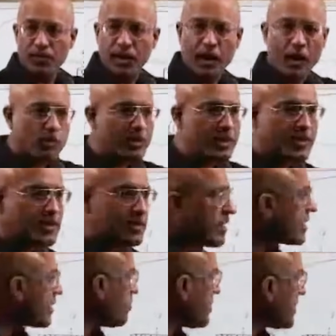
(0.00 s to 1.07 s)
How many? These are
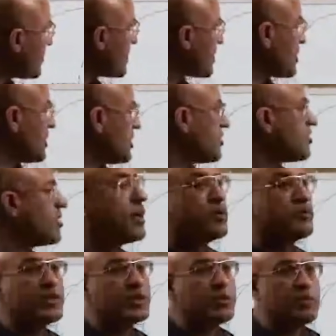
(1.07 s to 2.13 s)
the basic genes
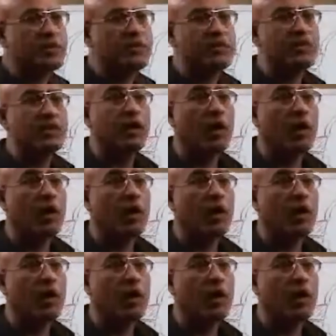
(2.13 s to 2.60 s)
which are present in